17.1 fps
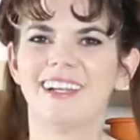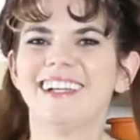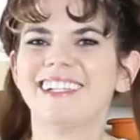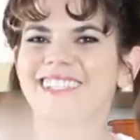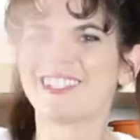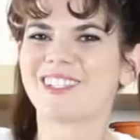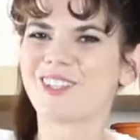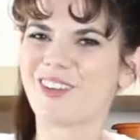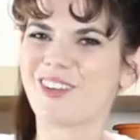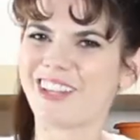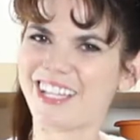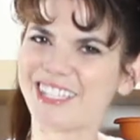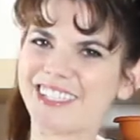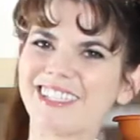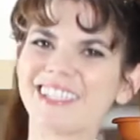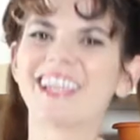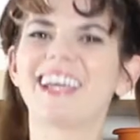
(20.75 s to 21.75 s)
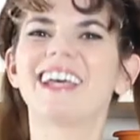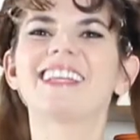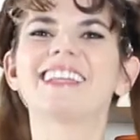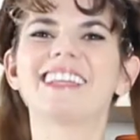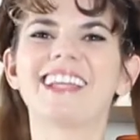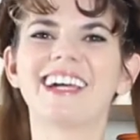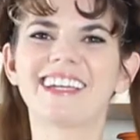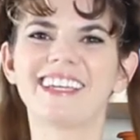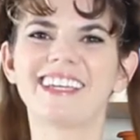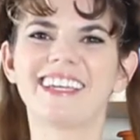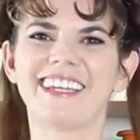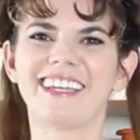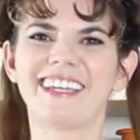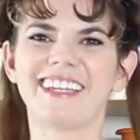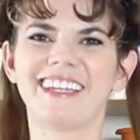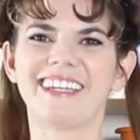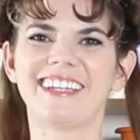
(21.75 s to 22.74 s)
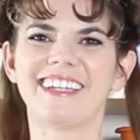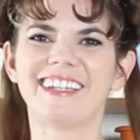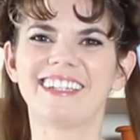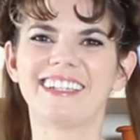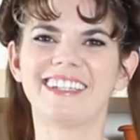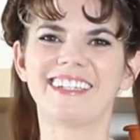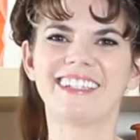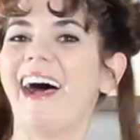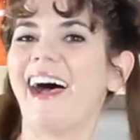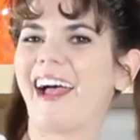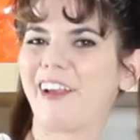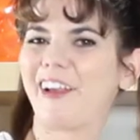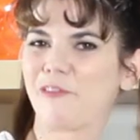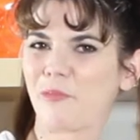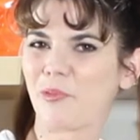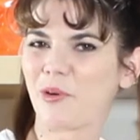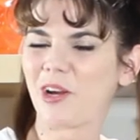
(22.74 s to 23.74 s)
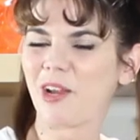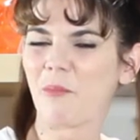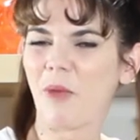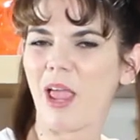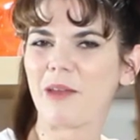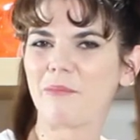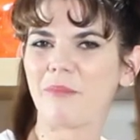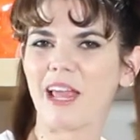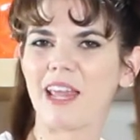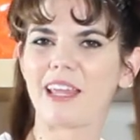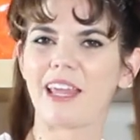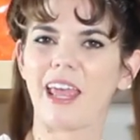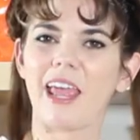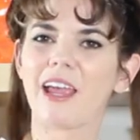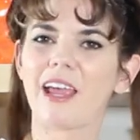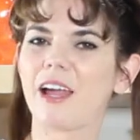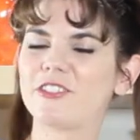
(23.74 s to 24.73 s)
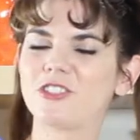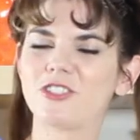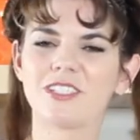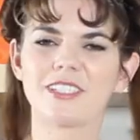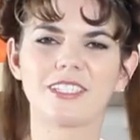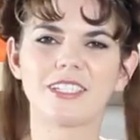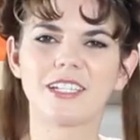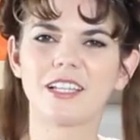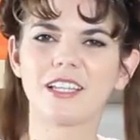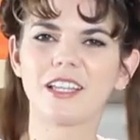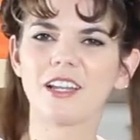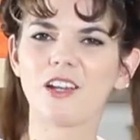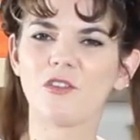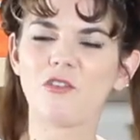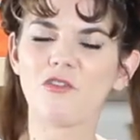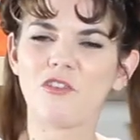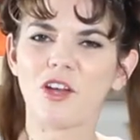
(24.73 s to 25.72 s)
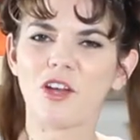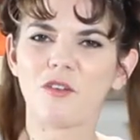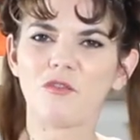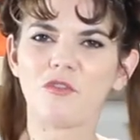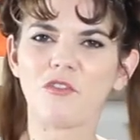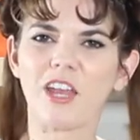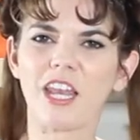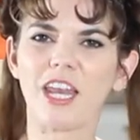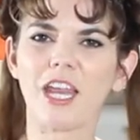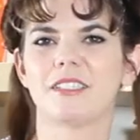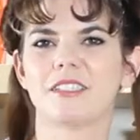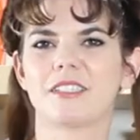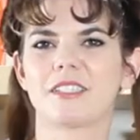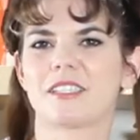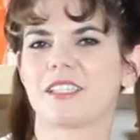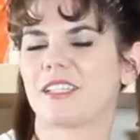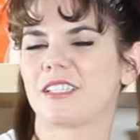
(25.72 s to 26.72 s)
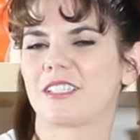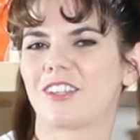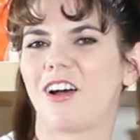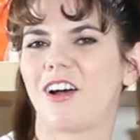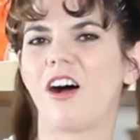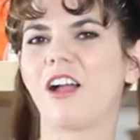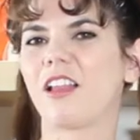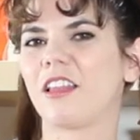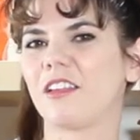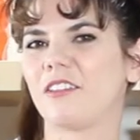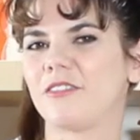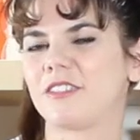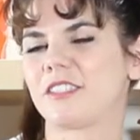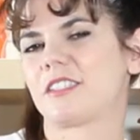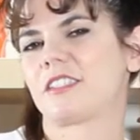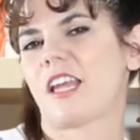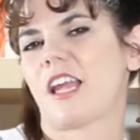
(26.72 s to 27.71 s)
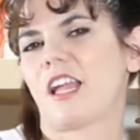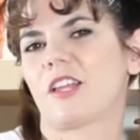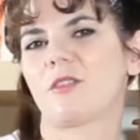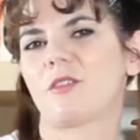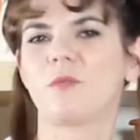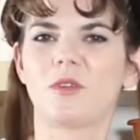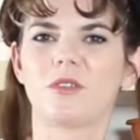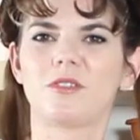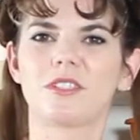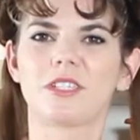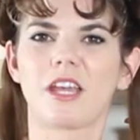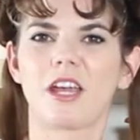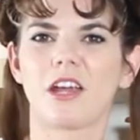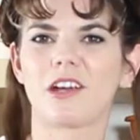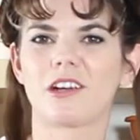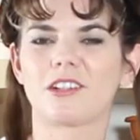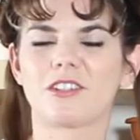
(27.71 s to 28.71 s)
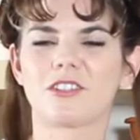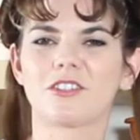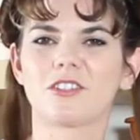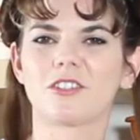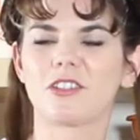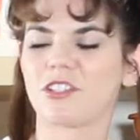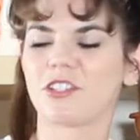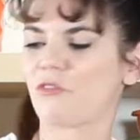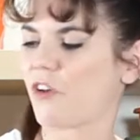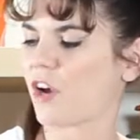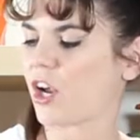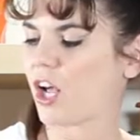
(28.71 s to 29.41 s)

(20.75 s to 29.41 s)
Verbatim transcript: So let's get lucky. I've pre-made my cake. I just did a little funfetti. Since all of Sailor Moon's characters are different